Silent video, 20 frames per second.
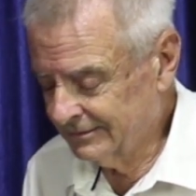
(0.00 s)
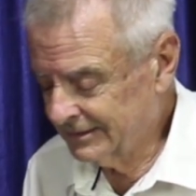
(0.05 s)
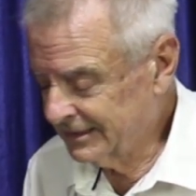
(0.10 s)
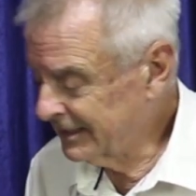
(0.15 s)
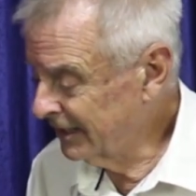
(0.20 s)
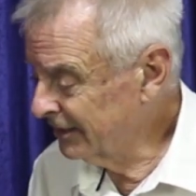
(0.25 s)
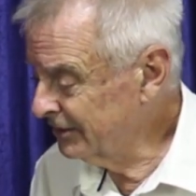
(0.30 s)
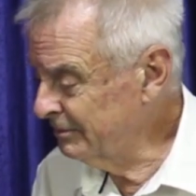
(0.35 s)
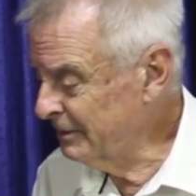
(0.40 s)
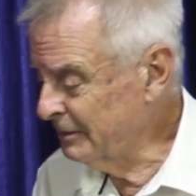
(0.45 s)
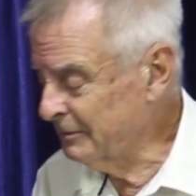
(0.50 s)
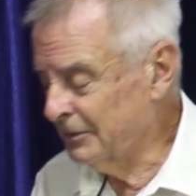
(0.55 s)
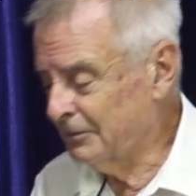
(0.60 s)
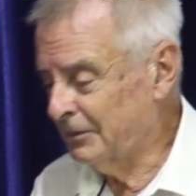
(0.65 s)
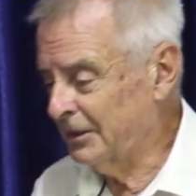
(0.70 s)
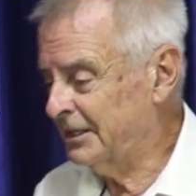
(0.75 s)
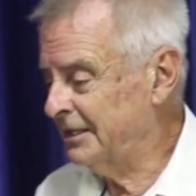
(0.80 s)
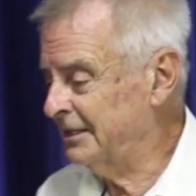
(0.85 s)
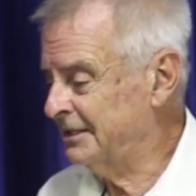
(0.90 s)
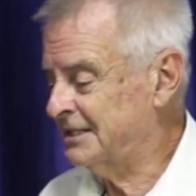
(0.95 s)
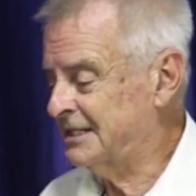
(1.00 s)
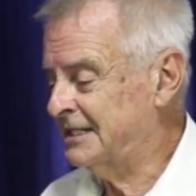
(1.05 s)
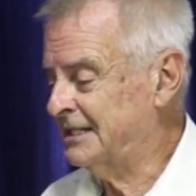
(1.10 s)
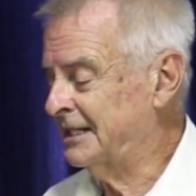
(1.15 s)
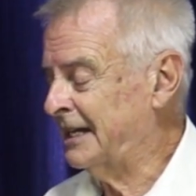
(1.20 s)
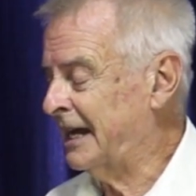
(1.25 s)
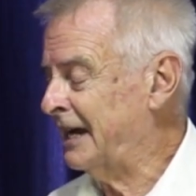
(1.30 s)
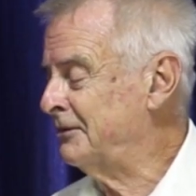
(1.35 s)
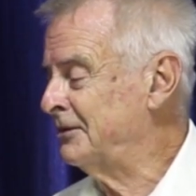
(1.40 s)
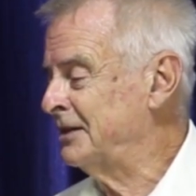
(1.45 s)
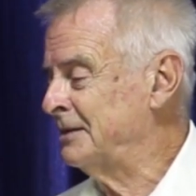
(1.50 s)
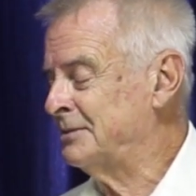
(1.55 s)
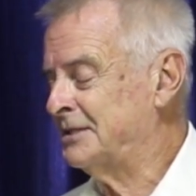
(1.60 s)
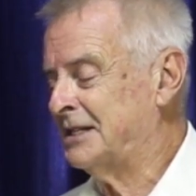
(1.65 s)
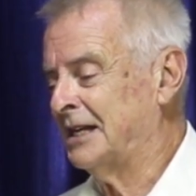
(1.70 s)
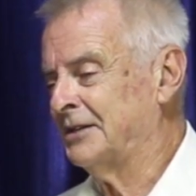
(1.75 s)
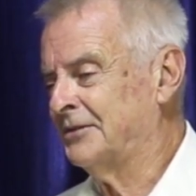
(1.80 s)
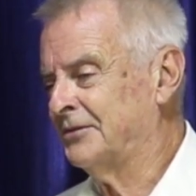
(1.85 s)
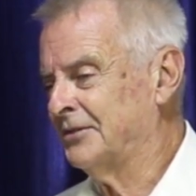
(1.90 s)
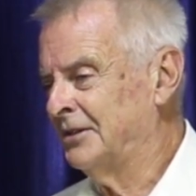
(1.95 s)
can't remember what the acronym
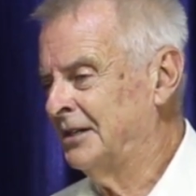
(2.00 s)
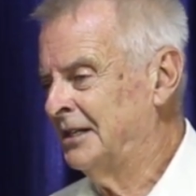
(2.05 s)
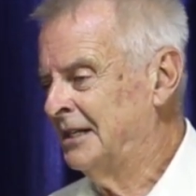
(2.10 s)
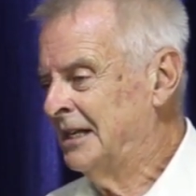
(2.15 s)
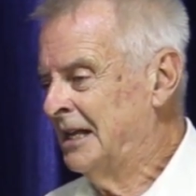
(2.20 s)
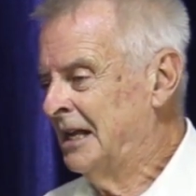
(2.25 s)
stands for.